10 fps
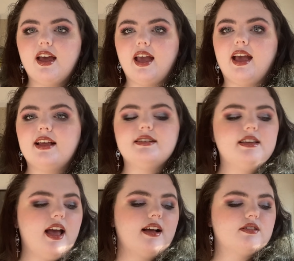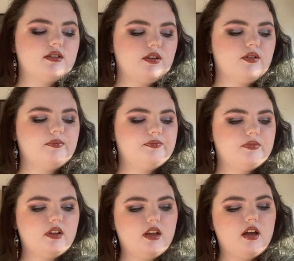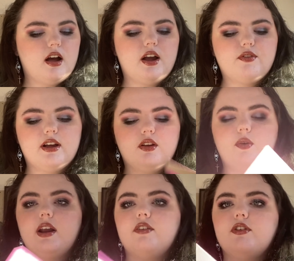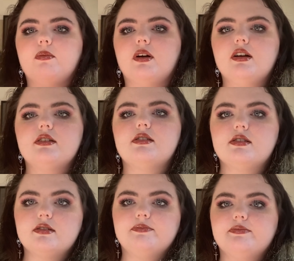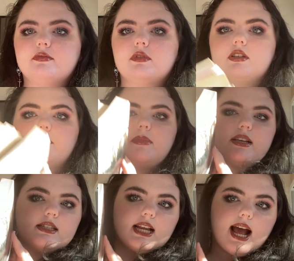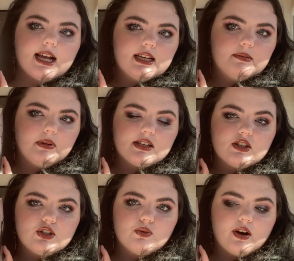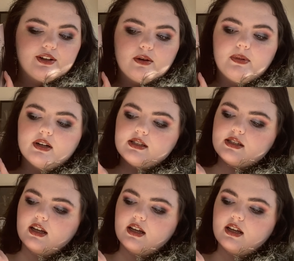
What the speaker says: And yeah, so I read quite a few books, big stack, plus the 2 audiobooks.